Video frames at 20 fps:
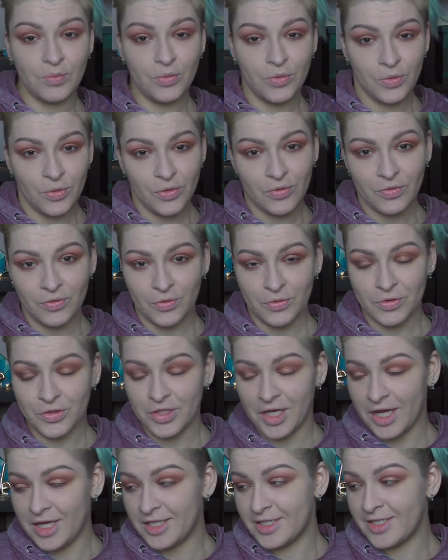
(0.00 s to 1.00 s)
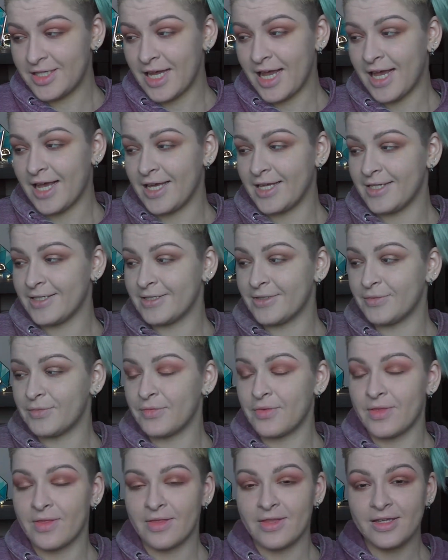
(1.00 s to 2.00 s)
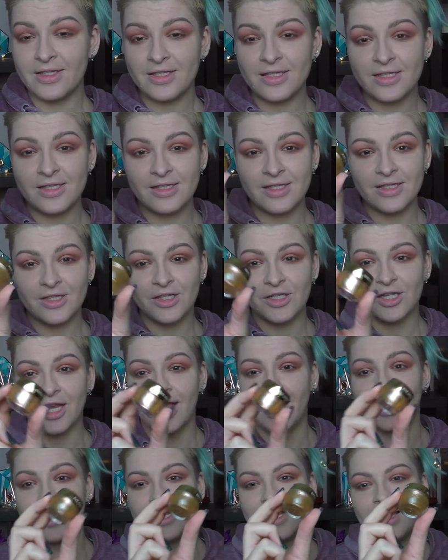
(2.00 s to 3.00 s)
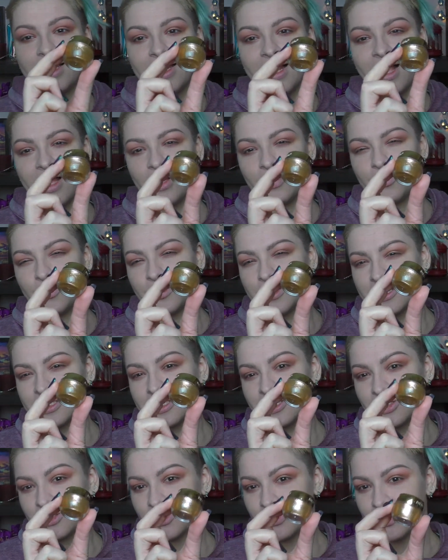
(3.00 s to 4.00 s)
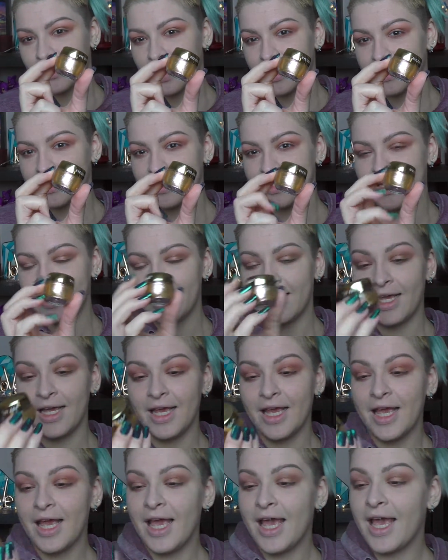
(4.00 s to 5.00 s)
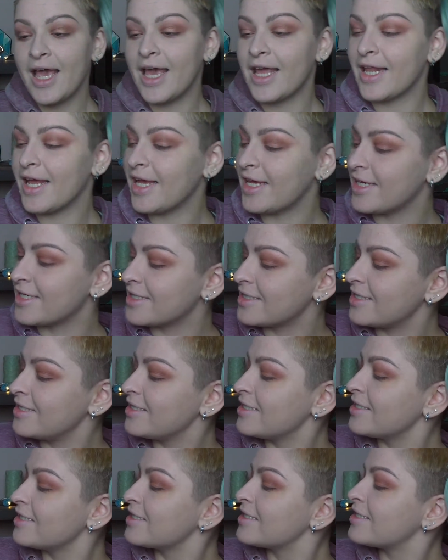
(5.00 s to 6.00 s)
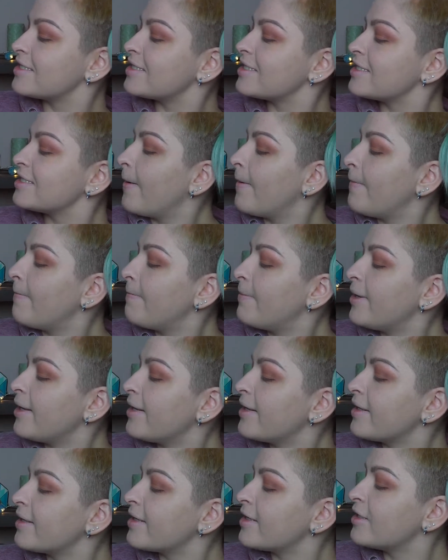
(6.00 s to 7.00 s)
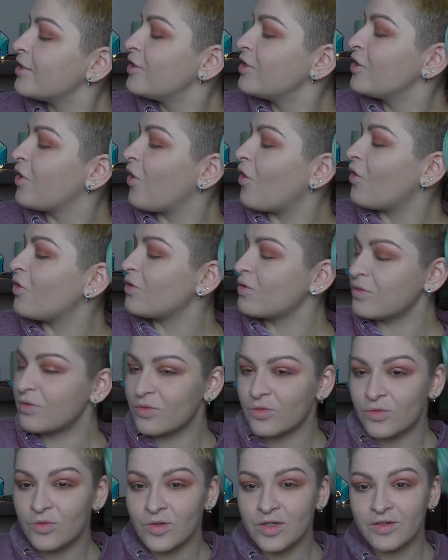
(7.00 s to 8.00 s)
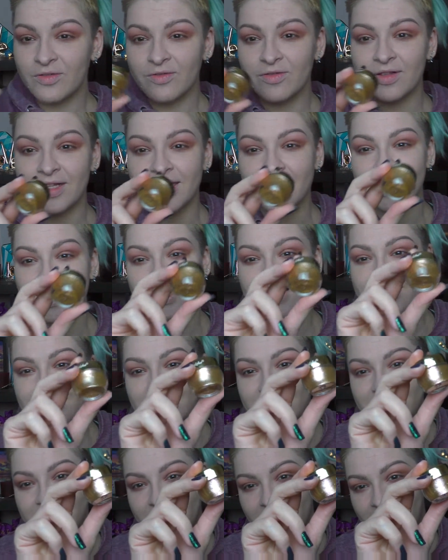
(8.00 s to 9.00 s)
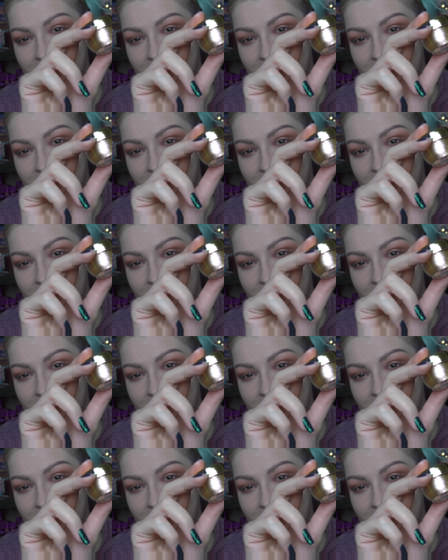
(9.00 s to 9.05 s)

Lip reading: beautiful shades, and this is the shade that I wanted to try today. It has this pink gold reflex,